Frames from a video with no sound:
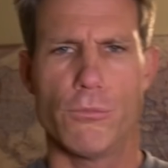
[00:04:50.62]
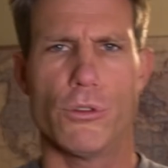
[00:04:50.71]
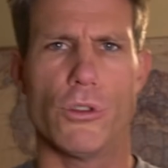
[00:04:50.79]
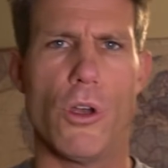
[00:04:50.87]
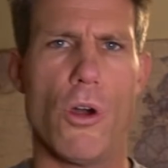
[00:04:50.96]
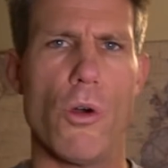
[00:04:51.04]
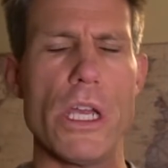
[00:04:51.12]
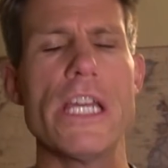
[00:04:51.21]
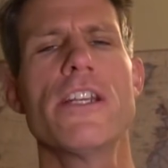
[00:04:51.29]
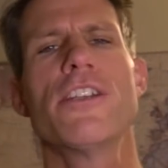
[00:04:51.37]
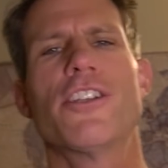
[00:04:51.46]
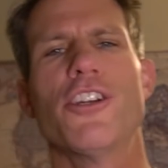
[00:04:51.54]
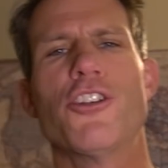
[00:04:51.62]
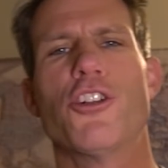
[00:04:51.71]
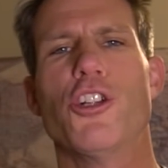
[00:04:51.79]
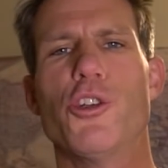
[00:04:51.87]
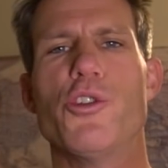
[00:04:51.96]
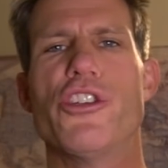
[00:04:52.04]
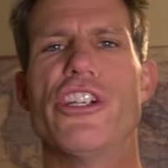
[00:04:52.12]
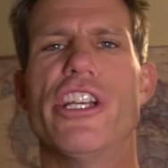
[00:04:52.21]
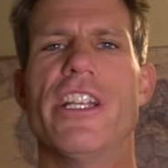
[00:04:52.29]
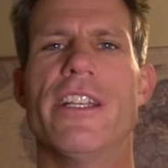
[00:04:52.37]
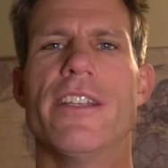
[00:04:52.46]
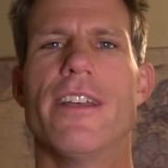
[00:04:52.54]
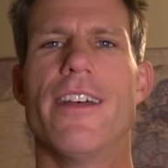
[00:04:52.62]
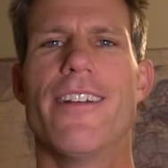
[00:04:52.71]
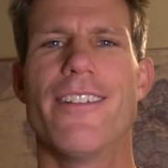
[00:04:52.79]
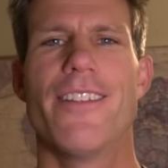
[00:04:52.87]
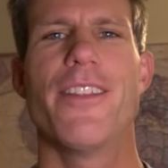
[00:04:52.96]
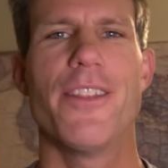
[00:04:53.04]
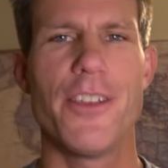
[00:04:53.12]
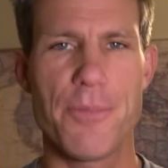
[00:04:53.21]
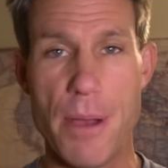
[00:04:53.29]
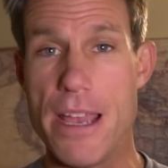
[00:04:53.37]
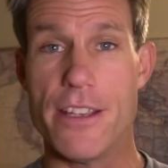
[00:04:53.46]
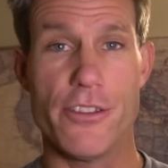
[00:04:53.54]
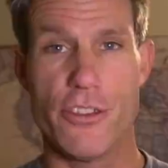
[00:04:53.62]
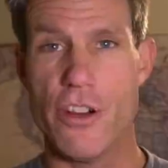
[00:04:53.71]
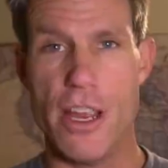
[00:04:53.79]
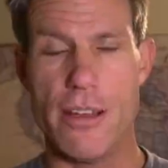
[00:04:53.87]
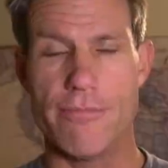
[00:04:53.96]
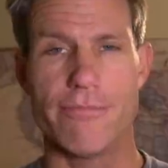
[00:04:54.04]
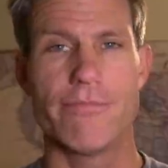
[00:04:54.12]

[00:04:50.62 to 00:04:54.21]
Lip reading: So in conclusion, this bike is great.